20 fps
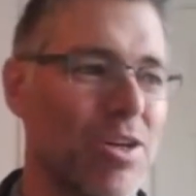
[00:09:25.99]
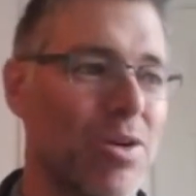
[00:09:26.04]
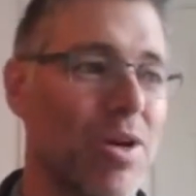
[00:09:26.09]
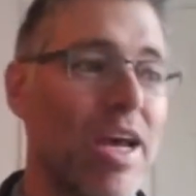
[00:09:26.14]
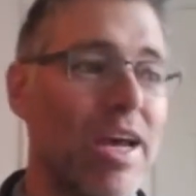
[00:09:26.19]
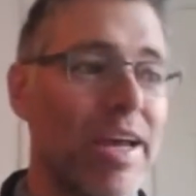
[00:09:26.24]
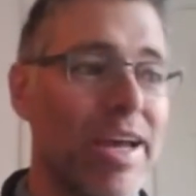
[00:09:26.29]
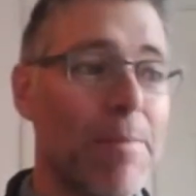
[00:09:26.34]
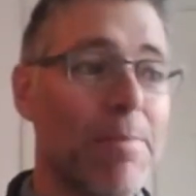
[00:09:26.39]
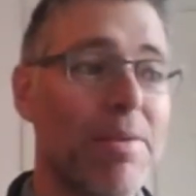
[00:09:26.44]
Okay,
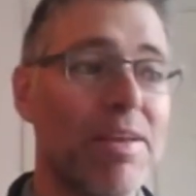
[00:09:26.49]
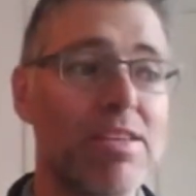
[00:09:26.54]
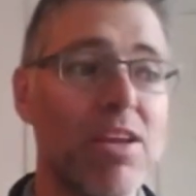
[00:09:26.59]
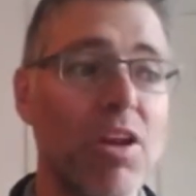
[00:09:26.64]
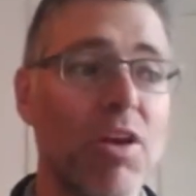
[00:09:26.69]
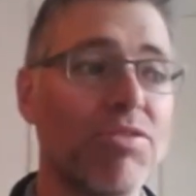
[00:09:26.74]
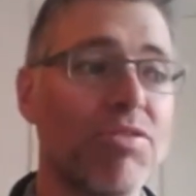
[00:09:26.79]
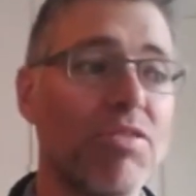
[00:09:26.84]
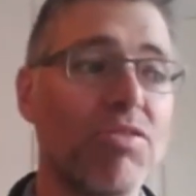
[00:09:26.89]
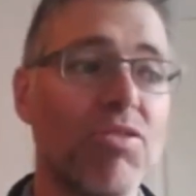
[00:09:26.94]
but there's
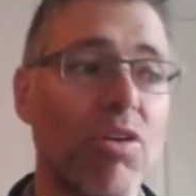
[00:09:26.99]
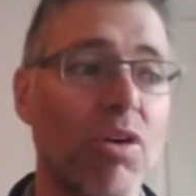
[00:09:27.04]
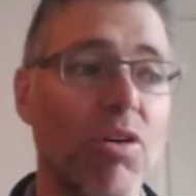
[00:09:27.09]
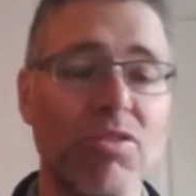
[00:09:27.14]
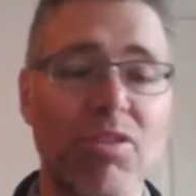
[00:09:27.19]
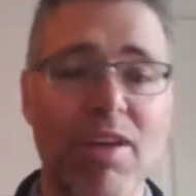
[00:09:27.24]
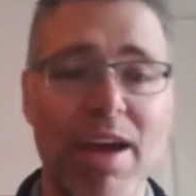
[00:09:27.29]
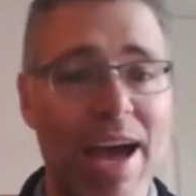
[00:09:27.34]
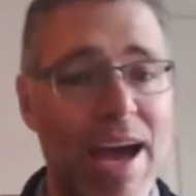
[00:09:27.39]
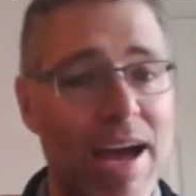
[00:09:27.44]
lots of
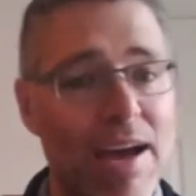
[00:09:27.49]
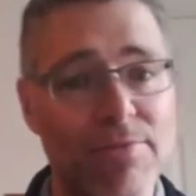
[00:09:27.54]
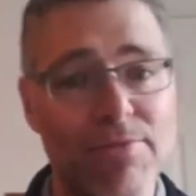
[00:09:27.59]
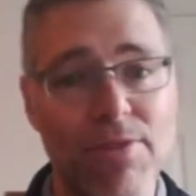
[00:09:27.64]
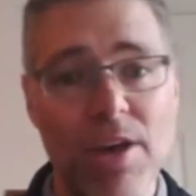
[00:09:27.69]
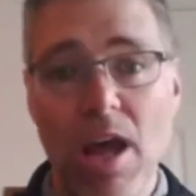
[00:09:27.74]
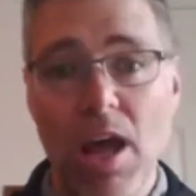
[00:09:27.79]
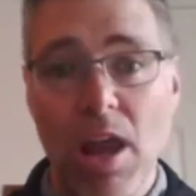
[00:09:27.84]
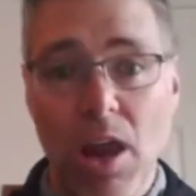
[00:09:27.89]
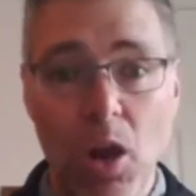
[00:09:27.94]
songs that
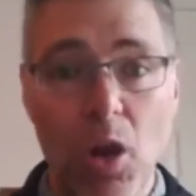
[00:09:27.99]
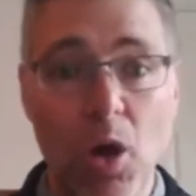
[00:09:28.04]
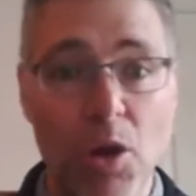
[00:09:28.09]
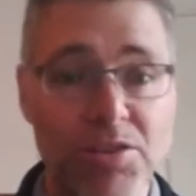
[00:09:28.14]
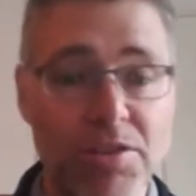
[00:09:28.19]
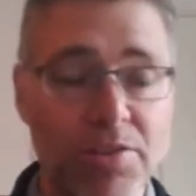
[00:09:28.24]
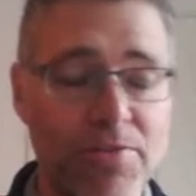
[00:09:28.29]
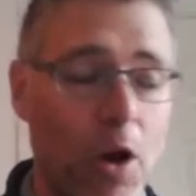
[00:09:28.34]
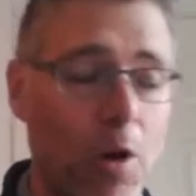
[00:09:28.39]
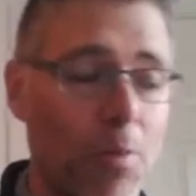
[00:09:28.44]
have
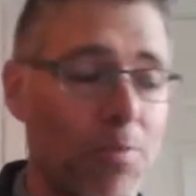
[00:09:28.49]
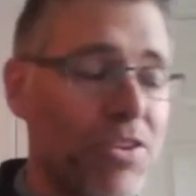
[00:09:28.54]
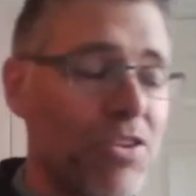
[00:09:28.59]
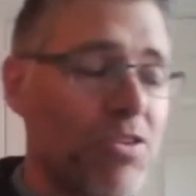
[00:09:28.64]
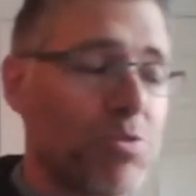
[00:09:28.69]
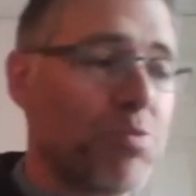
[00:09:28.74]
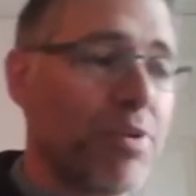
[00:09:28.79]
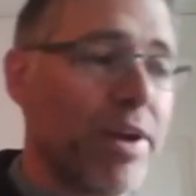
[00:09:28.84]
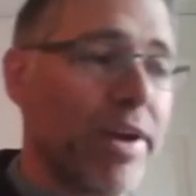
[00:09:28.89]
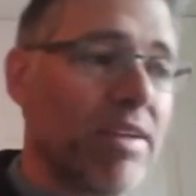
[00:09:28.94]
lots of
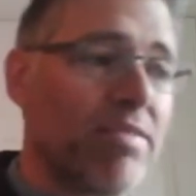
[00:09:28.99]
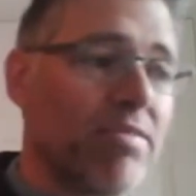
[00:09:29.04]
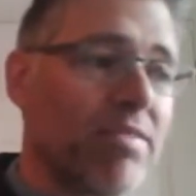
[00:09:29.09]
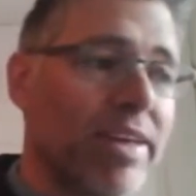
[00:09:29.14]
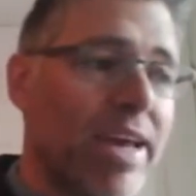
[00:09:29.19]
obvious breaks.